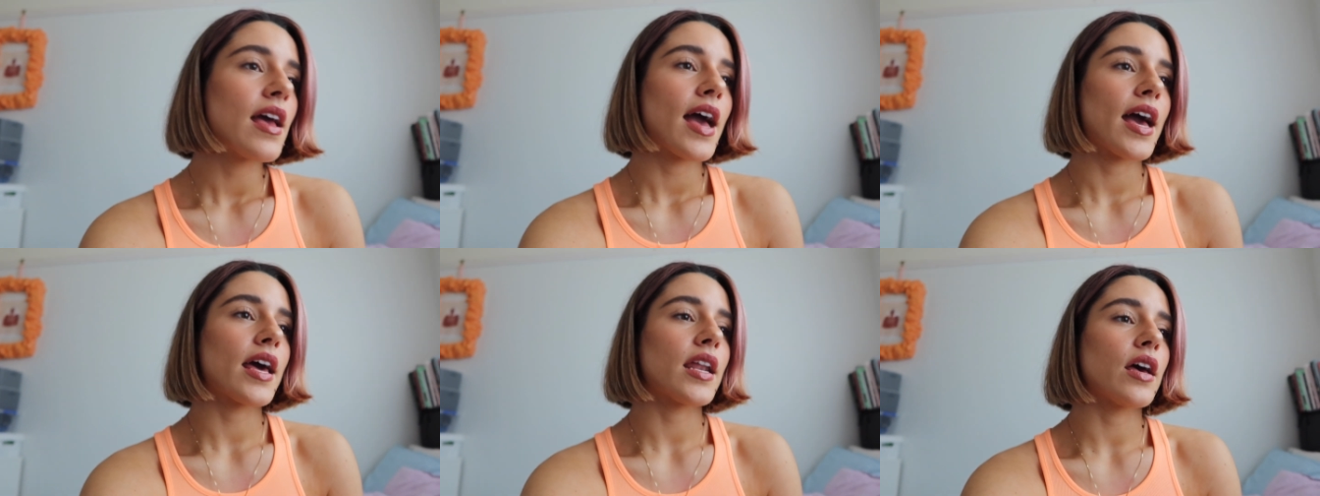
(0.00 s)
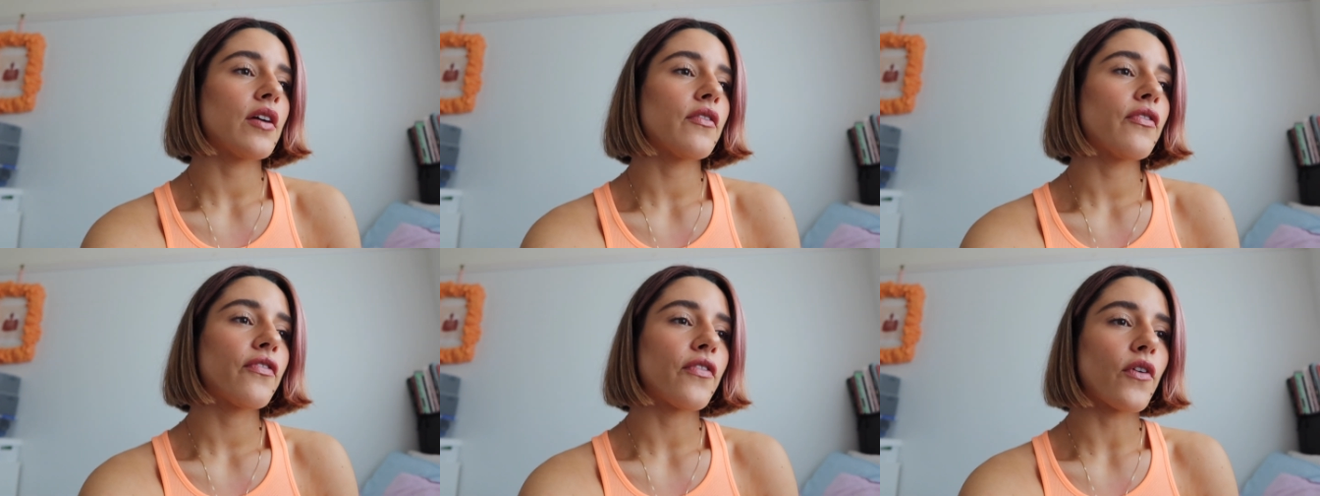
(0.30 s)
and
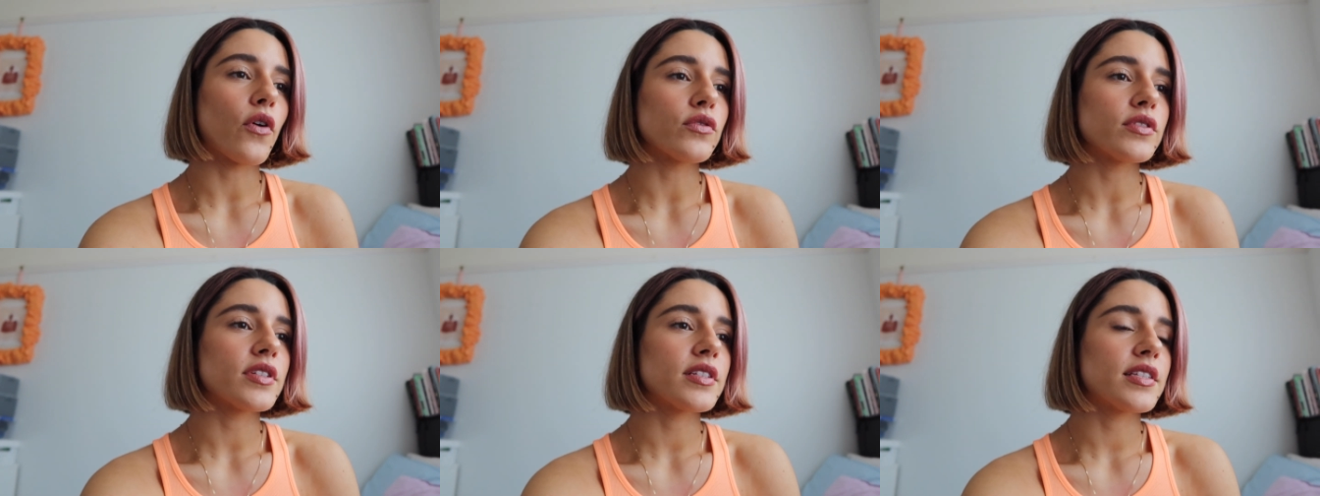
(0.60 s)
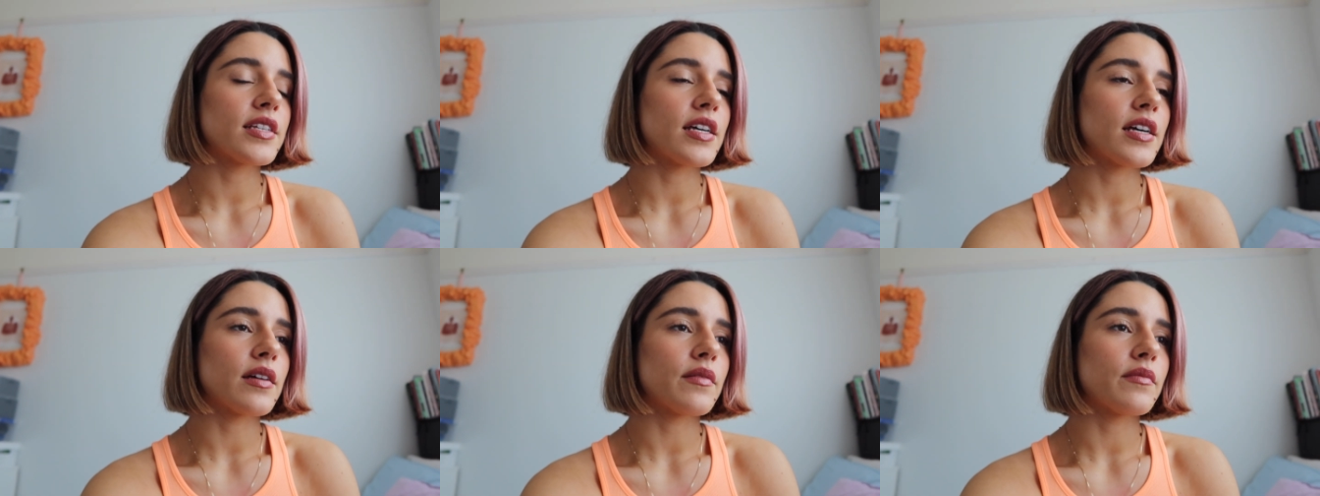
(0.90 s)
I've folded
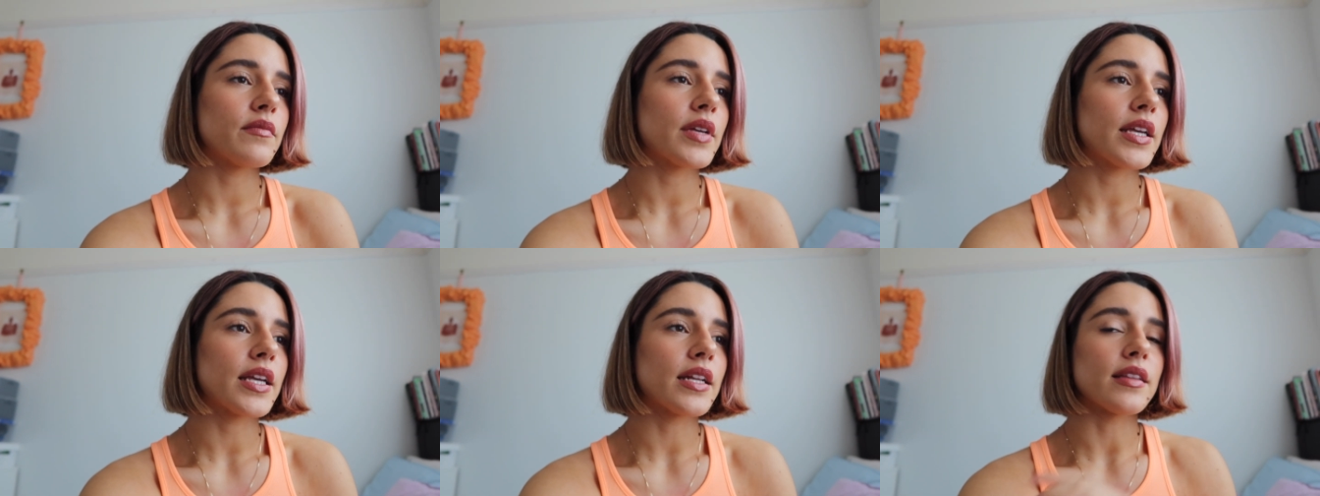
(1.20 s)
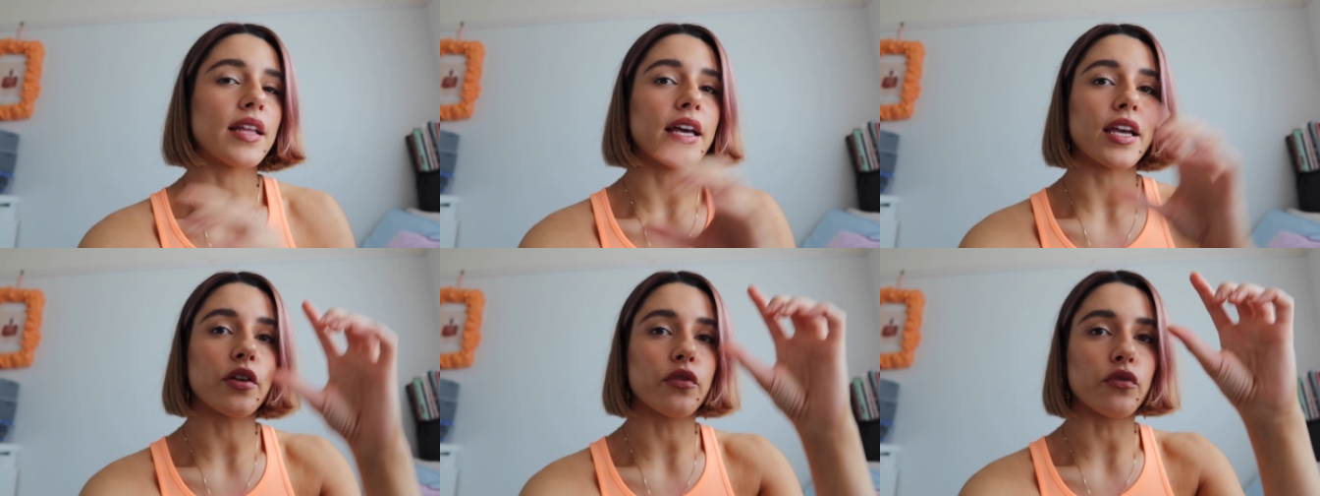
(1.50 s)
them in
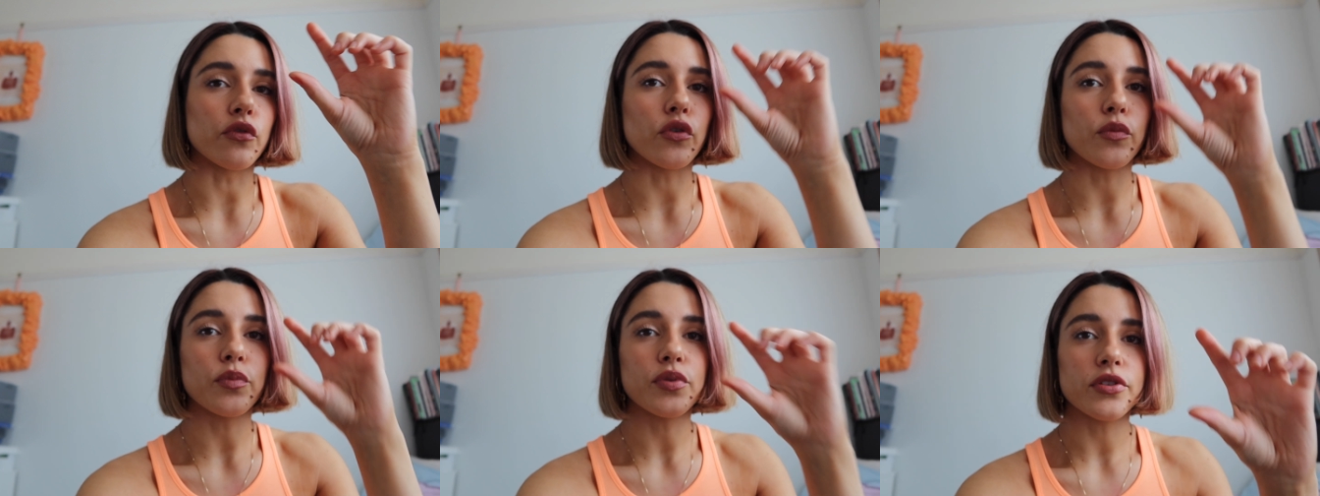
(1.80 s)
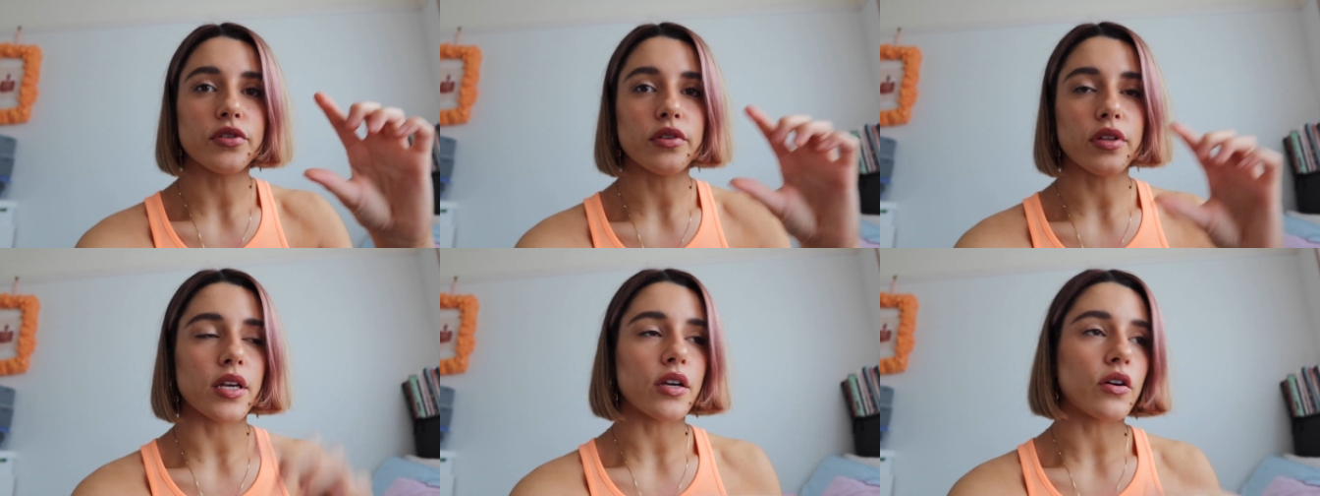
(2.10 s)
like groups,
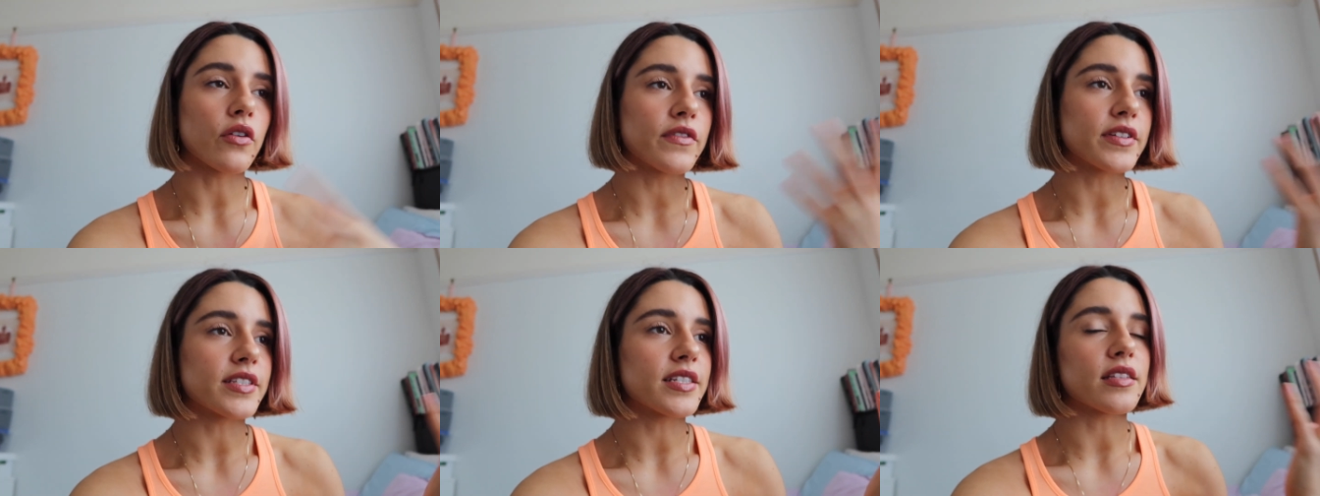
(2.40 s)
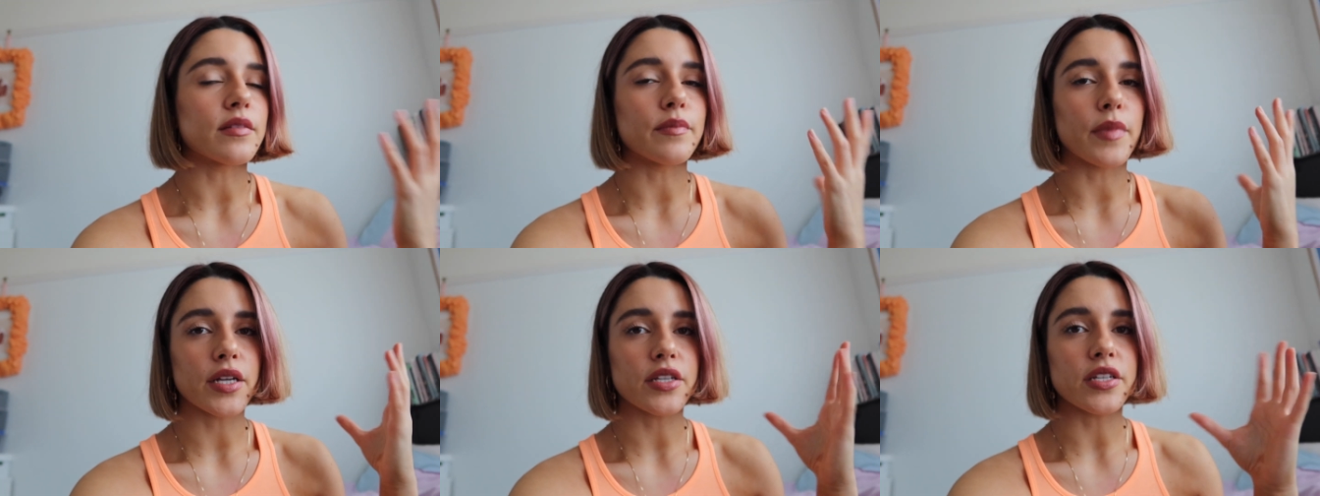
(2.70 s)
so like obviously
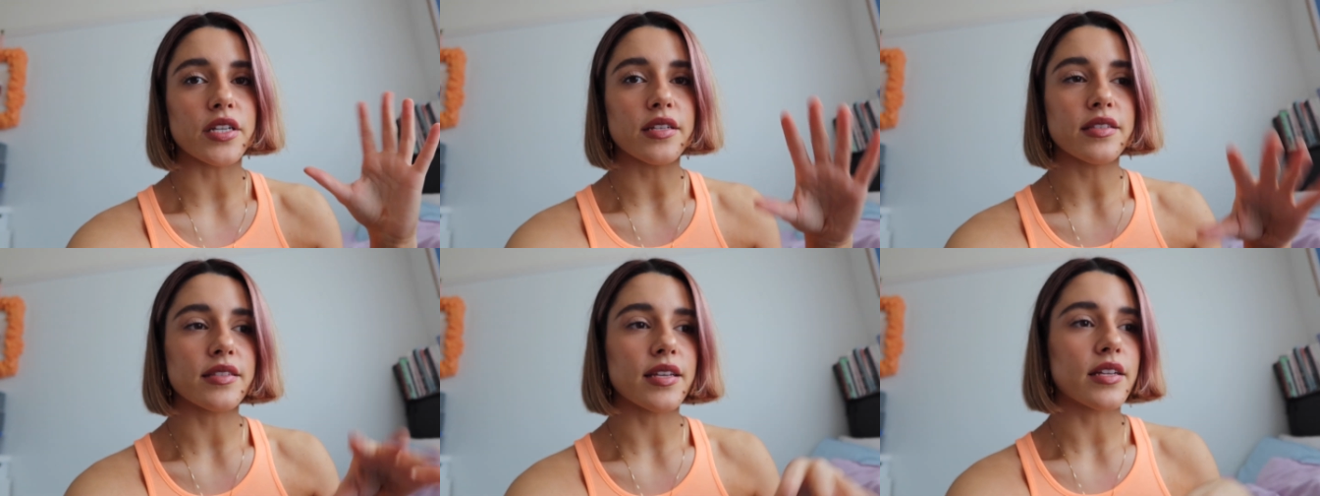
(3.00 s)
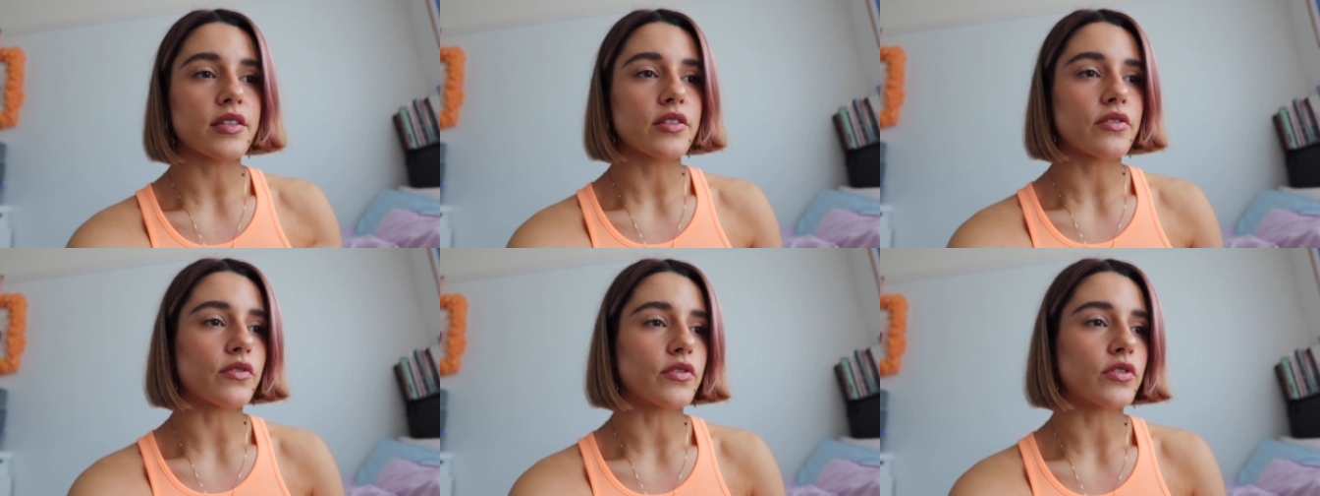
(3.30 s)
the matching
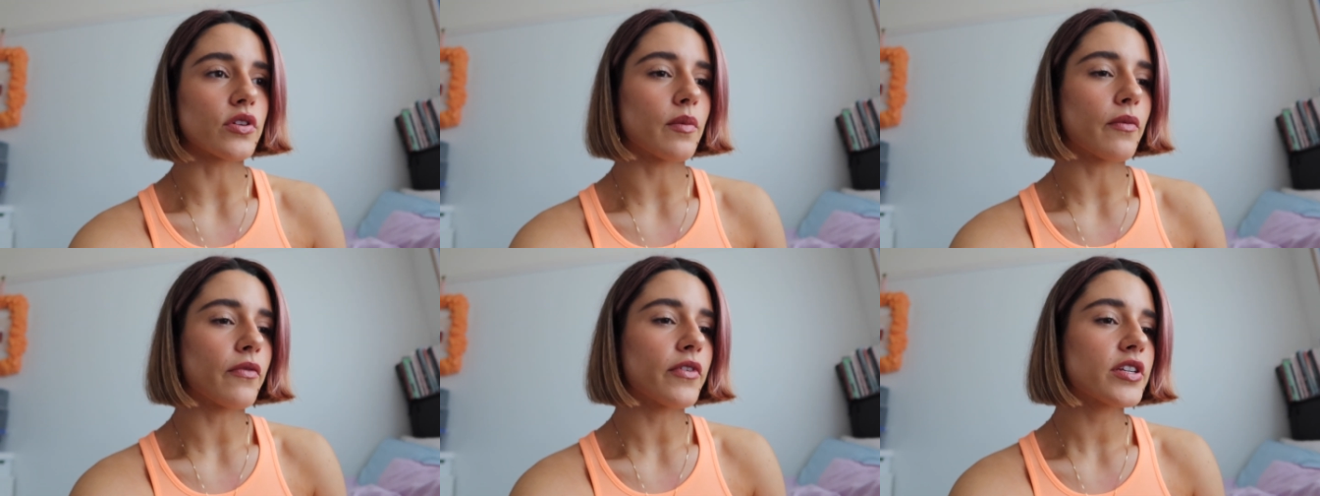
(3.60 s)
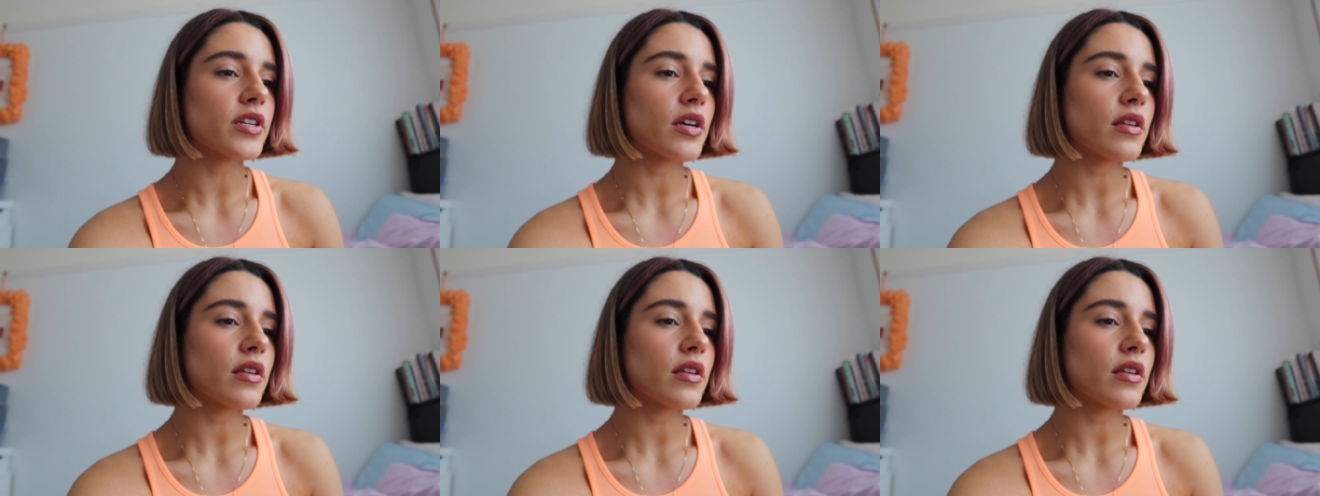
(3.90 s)
sets are on top of each